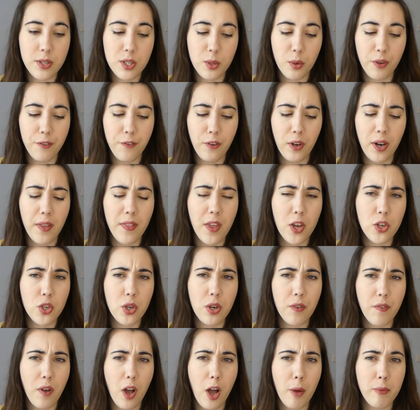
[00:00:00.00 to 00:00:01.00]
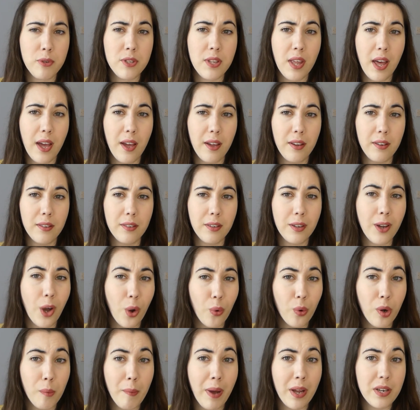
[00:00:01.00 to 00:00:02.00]
So I feel like they should have upped that
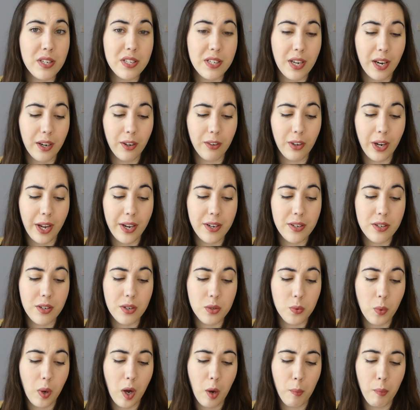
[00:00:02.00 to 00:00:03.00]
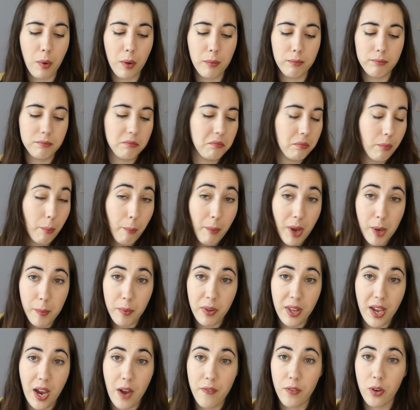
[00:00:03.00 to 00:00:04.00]
goal amount to 10 grand as well, but maybe
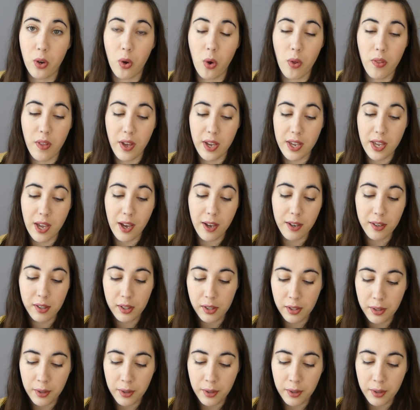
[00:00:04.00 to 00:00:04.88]
they haven't got there yet.